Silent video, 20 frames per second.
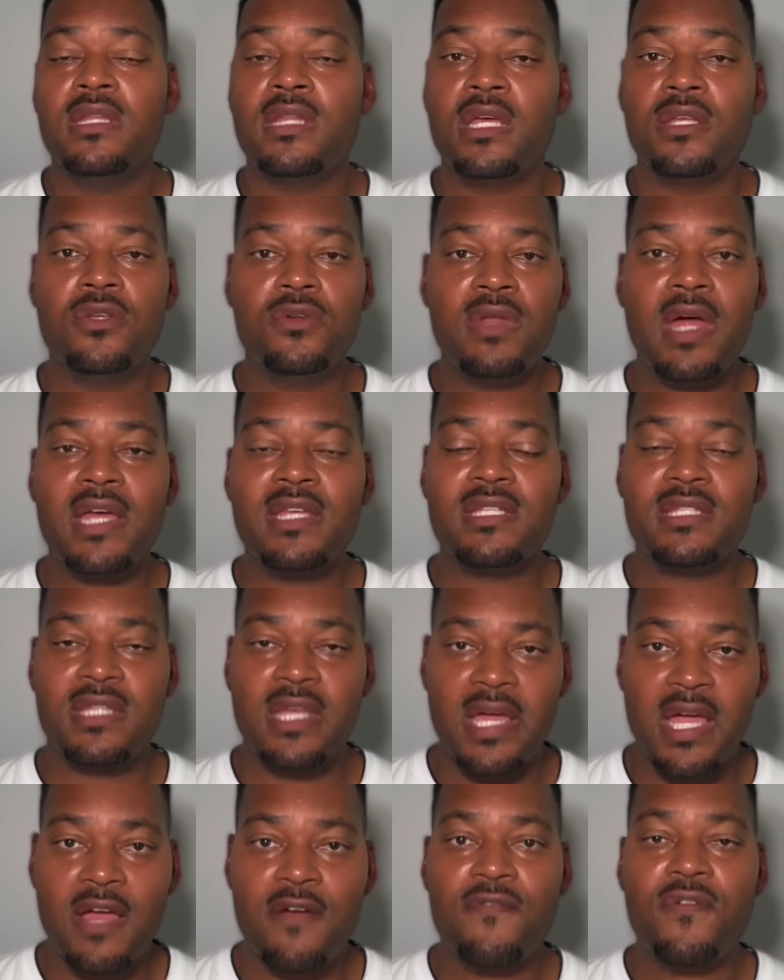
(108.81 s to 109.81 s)
They do not
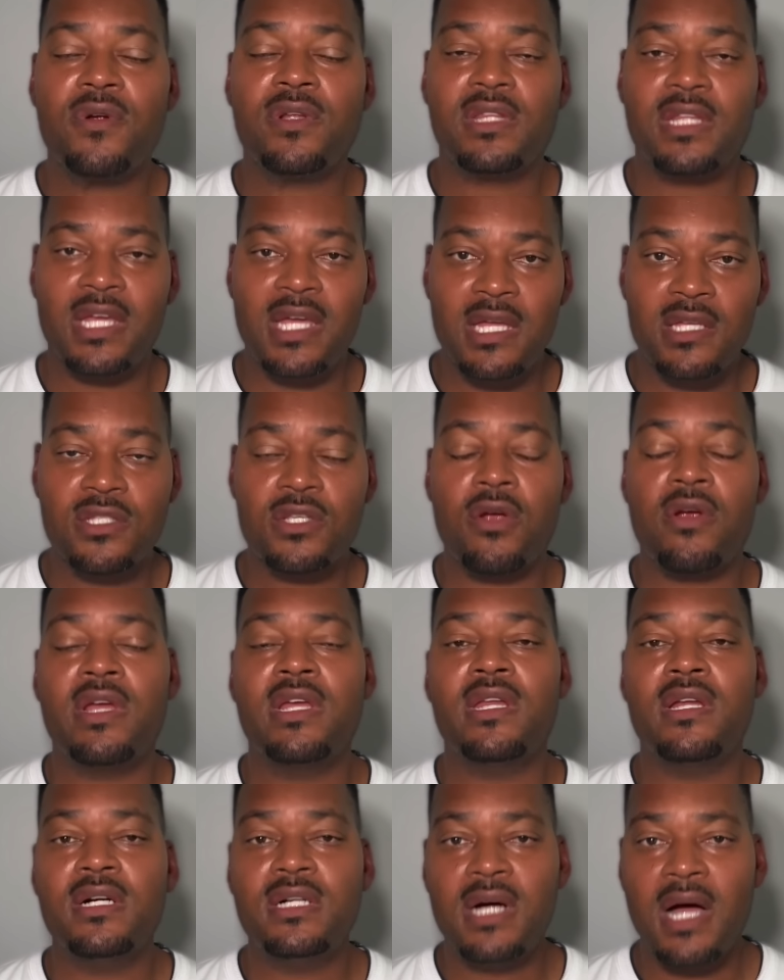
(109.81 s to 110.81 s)
stand for things that are
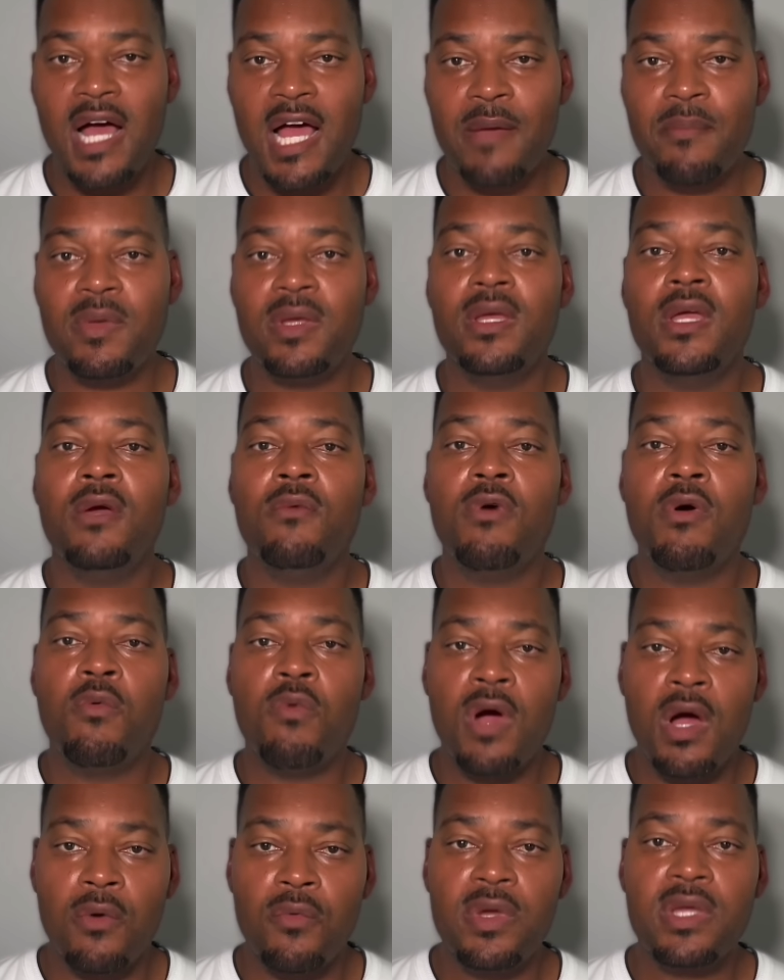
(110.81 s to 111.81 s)
in alignment with
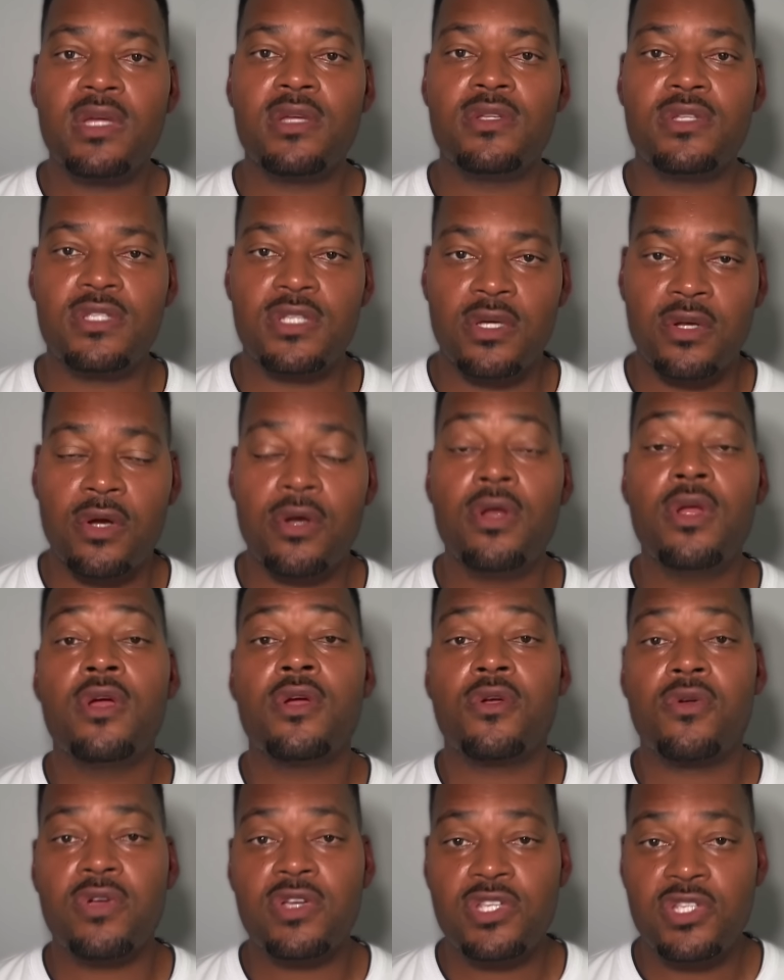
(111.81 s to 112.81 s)
what we consider
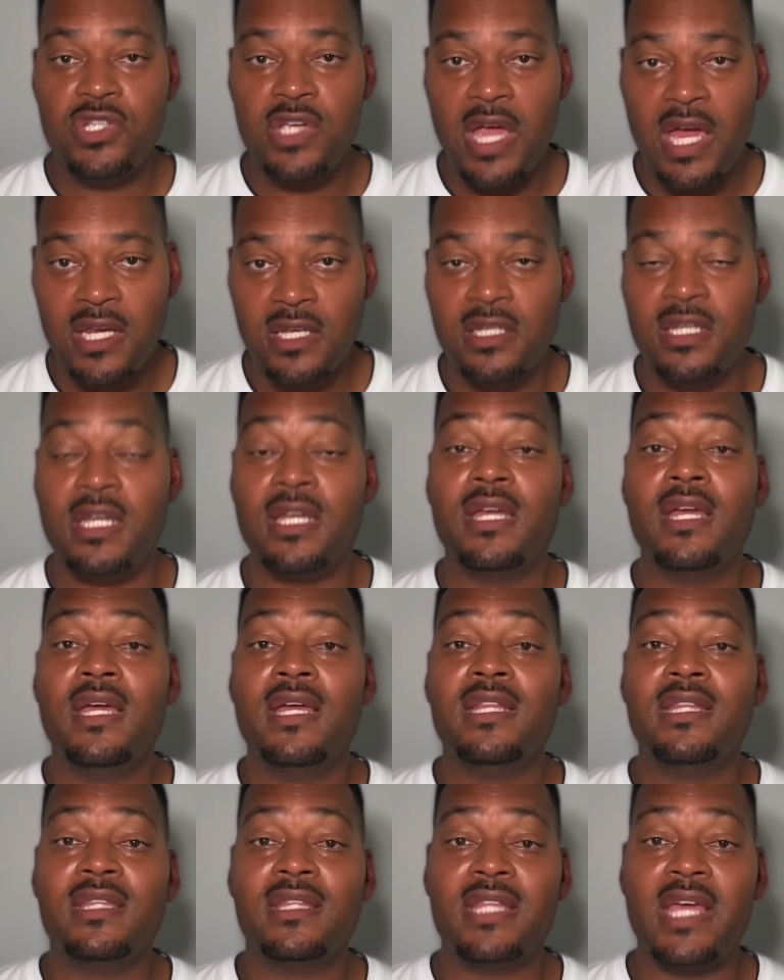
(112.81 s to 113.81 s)
Christianity.
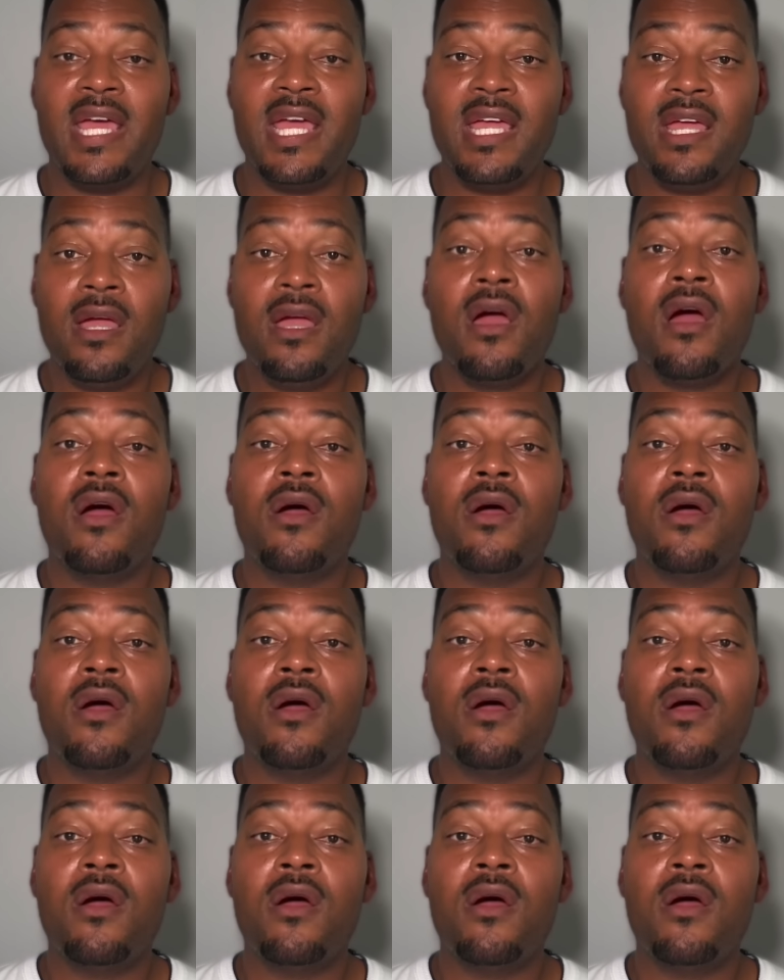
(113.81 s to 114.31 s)
They